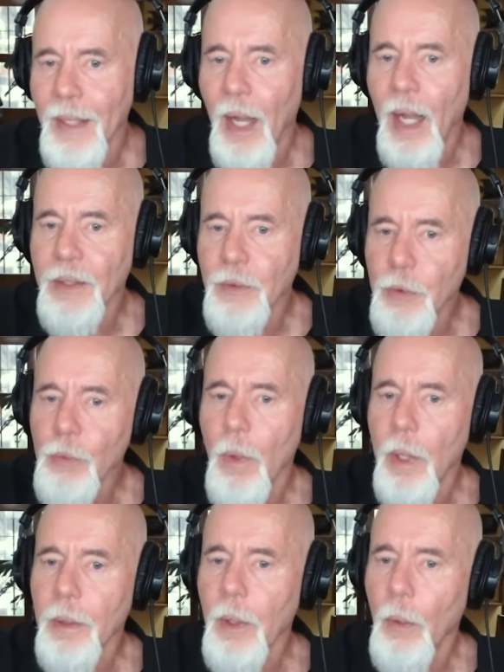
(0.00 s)
Now, I do
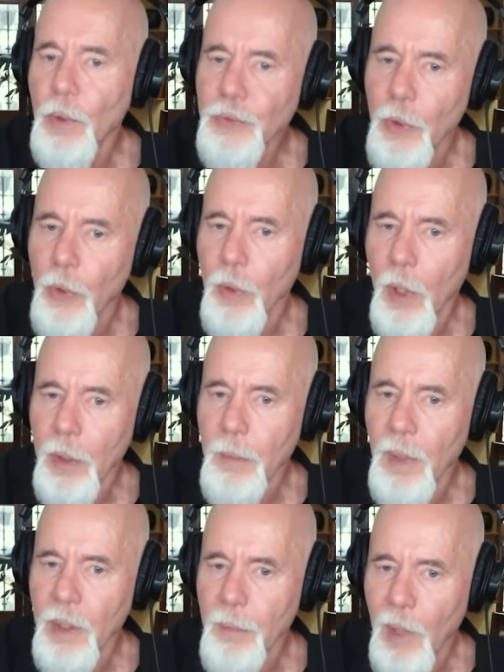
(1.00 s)
want to know what's going on
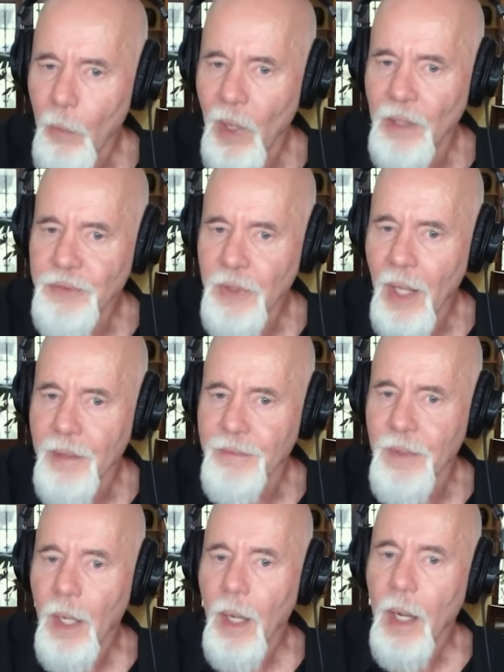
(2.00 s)
in my wife's life.